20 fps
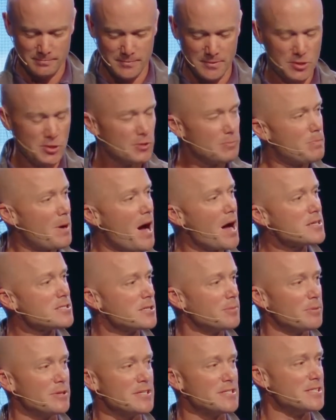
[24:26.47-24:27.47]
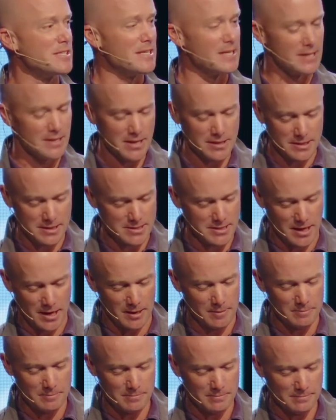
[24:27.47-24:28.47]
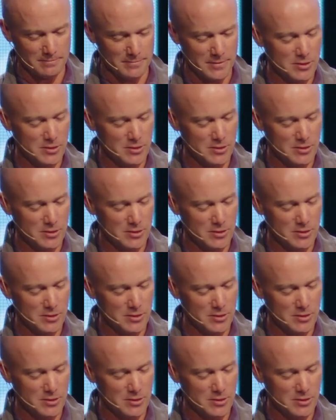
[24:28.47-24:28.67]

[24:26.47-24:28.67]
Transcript: He couldn't possibly see it at the time.